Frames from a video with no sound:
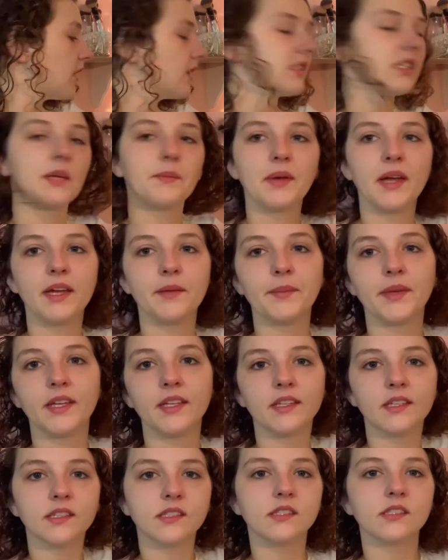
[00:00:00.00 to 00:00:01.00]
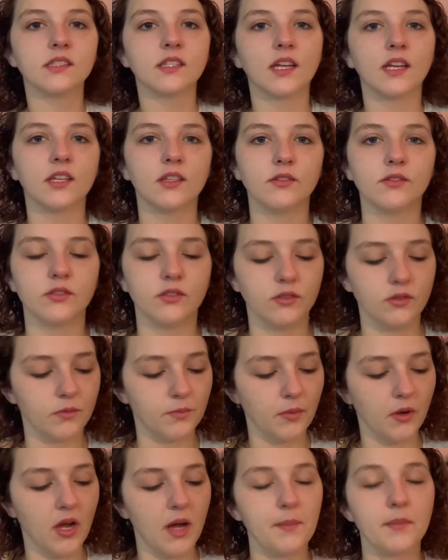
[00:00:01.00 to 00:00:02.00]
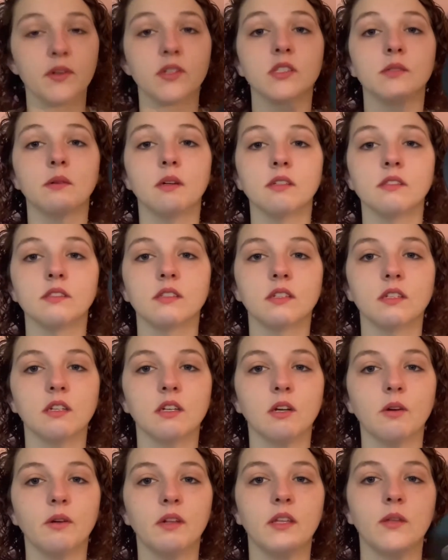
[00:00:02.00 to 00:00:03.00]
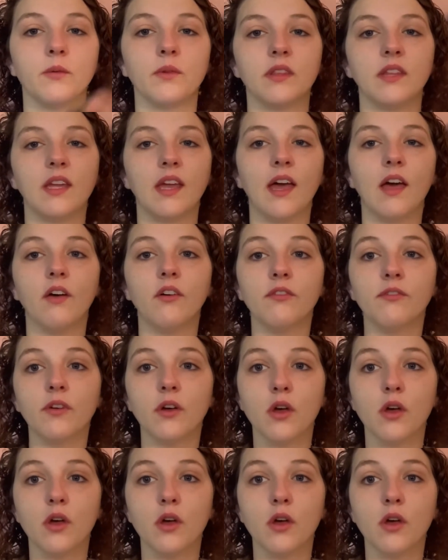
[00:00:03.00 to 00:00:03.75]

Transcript: I'm high maintenance and I use 2 primers, I'm also gonna go in with the E.L.F.